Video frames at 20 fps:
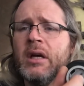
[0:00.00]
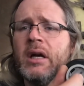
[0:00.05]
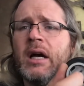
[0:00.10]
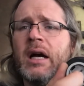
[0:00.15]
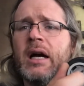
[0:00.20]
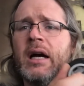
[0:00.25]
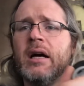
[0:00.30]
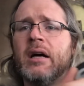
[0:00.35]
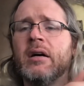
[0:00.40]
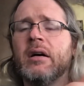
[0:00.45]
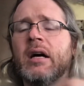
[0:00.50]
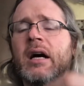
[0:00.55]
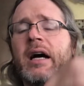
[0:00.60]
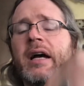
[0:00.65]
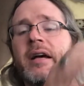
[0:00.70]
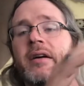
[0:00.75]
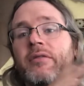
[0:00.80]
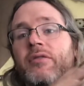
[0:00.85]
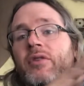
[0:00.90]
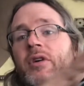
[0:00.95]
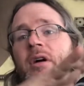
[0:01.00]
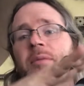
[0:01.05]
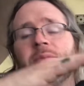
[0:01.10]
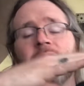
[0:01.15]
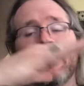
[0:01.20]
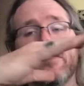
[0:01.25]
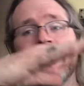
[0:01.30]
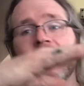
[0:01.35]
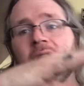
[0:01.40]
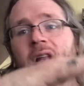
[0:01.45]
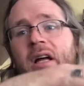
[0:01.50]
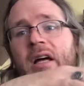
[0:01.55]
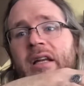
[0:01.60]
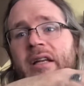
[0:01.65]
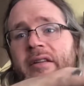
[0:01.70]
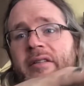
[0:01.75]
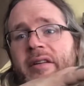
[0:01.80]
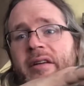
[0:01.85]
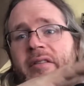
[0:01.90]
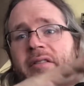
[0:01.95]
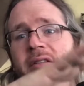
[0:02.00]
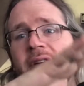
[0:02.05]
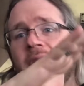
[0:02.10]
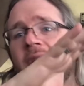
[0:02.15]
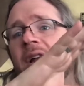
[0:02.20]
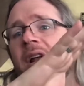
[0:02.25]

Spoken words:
I have dropped this a lot, as I said,